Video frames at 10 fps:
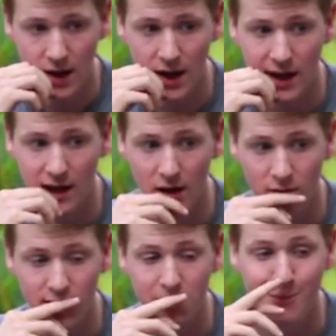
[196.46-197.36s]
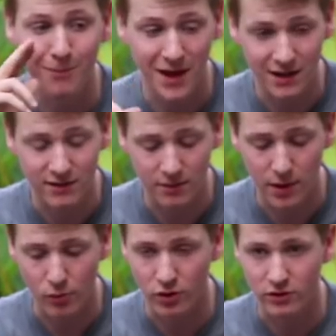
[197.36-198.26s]
I have amazing
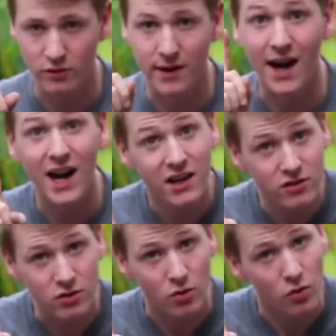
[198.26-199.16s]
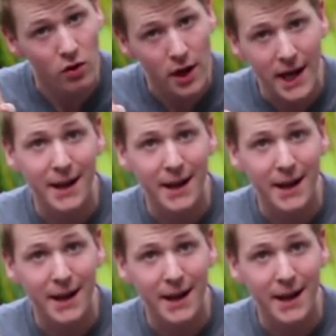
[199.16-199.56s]
memories of my high school.